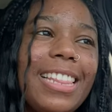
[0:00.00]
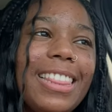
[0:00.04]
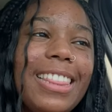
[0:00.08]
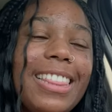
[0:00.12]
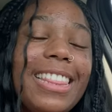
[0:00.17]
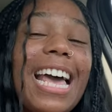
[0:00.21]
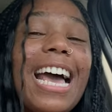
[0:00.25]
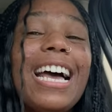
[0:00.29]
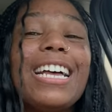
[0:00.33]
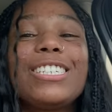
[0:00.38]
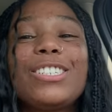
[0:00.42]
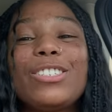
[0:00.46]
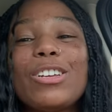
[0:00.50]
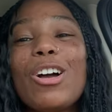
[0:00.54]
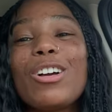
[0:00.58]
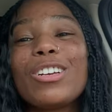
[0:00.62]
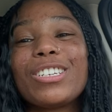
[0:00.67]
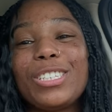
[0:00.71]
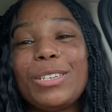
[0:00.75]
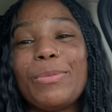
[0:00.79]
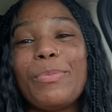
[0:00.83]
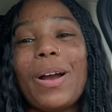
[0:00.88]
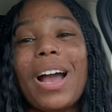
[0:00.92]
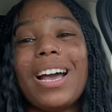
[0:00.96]
That song
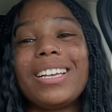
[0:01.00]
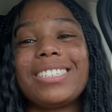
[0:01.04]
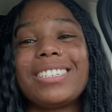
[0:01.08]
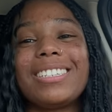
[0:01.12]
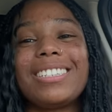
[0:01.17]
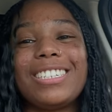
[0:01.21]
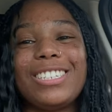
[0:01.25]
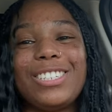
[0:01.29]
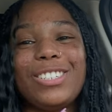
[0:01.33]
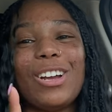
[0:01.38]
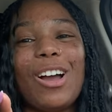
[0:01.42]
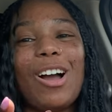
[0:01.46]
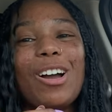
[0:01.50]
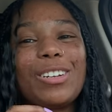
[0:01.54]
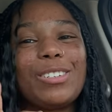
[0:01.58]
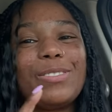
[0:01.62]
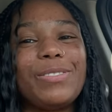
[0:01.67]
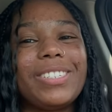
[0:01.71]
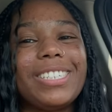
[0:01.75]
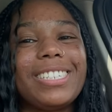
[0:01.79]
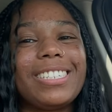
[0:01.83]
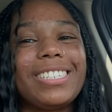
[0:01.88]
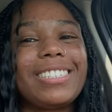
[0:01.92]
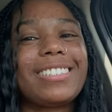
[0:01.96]
surprisingly shocked
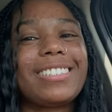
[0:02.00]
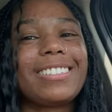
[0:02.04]
me.